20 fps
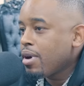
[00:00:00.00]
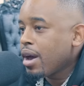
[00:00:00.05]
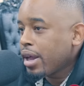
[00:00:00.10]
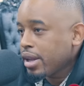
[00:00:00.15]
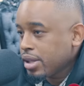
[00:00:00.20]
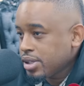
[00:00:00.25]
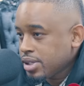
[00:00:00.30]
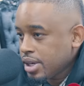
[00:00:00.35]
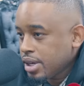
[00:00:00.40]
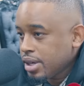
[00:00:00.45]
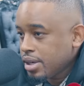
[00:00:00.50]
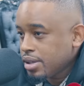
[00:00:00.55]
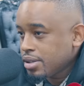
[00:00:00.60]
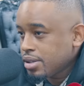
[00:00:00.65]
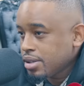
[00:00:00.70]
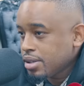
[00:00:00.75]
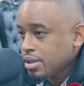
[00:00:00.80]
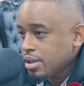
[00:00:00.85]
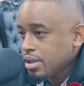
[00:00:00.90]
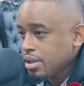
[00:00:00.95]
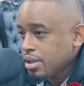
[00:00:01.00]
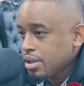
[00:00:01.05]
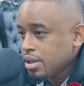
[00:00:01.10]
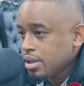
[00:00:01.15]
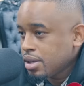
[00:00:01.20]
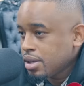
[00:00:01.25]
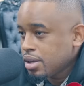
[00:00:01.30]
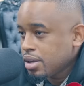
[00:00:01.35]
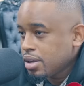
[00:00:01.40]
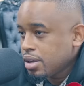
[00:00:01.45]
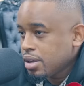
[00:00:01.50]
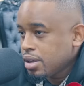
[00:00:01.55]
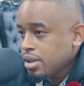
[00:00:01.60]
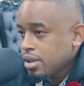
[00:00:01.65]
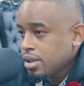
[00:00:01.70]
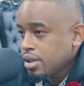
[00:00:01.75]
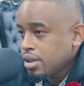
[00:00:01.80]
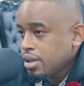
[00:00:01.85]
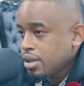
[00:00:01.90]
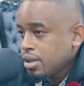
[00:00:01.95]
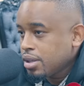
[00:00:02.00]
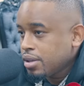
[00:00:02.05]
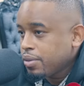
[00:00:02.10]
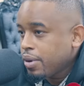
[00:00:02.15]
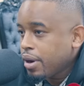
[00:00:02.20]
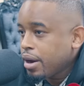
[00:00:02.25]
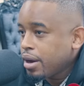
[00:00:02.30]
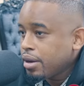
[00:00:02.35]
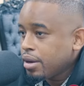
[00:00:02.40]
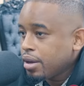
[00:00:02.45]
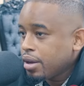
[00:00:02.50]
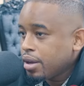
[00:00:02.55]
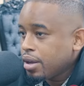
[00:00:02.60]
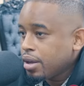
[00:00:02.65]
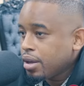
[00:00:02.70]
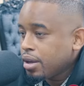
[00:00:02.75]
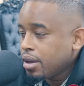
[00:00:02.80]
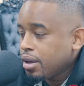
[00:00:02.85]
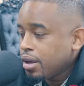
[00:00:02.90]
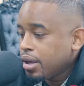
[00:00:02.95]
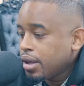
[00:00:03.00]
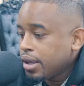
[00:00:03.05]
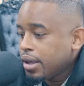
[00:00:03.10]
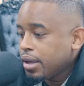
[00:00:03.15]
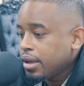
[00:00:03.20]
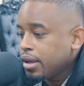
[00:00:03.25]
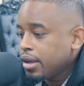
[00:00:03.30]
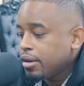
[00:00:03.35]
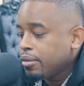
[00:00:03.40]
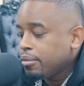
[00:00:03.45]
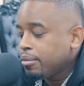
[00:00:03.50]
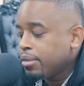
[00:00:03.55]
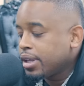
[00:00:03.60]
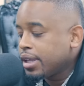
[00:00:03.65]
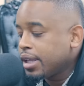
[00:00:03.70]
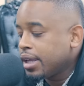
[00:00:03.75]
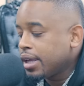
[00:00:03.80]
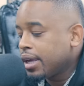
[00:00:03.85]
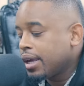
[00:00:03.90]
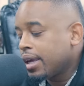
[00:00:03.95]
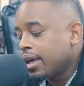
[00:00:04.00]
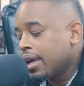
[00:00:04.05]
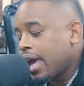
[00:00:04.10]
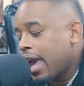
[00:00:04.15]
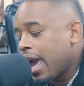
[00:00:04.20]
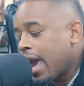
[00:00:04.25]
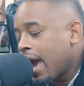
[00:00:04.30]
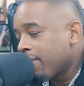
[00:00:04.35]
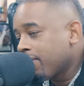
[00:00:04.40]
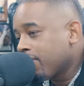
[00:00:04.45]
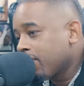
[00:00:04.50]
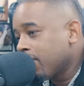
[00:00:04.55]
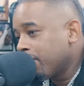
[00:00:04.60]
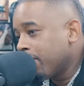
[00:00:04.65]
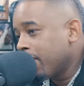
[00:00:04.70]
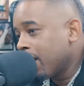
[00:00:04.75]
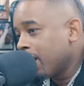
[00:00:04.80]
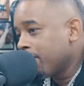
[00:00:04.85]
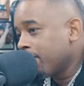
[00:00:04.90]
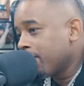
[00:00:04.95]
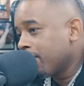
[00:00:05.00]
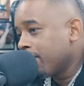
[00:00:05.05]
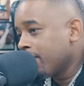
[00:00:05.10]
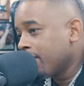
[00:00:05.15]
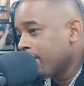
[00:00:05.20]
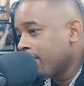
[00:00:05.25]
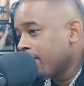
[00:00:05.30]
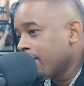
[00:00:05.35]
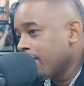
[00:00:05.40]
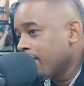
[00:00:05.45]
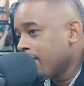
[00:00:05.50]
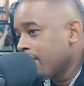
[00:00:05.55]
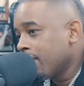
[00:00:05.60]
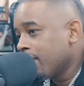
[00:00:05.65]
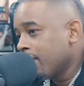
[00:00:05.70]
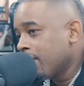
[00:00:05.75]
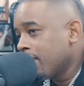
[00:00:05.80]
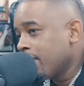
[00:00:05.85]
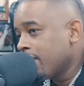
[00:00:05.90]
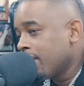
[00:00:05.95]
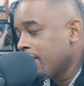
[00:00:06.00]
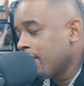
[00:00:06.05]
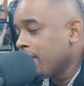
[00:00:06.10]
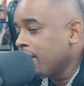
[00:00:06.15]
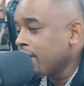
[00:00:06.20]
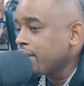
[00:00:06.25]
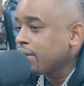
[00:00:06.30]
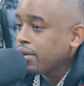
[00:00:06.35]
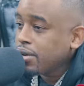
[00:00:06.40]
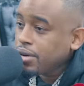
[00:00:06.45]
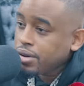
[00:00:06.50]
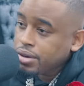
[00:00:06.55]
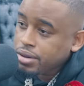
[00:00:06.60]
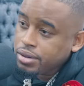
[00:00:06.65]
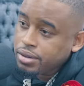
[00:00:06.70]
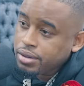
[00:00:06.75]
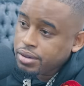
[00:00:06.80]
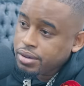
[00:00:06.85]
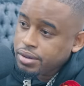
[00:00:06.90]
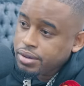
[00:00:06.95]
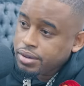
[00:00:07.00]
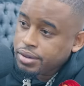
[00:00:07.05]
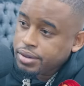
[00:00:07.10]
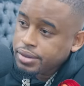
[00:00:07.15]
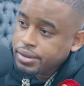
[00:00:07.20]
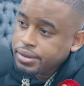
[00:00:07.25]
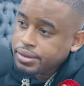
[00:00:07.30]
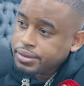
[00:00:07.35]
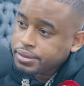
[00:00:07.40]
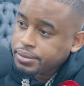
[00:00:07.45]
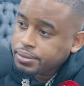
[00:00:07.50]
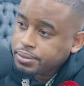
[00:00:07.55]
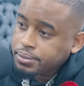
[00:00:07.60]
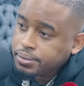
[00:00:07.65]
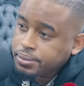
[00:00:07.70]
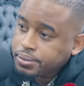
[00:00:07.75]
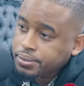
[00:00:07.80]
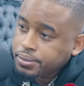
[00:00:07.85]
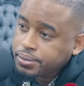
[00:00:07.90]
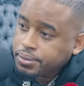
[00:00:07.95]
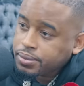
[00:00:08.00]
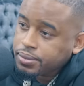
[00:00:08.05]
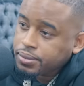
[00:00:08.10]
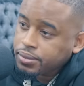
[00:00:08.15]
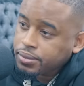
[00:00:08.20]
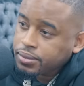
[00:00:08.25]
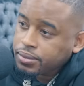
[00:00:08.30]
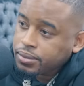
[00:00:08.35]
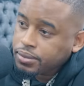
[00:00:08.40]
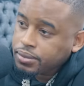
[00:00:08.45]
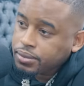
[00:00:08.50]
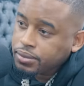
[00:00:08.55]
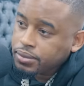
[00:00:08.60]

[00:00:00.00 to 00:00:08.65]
you got a chance, right? But then after the baby, it's harder. Damn.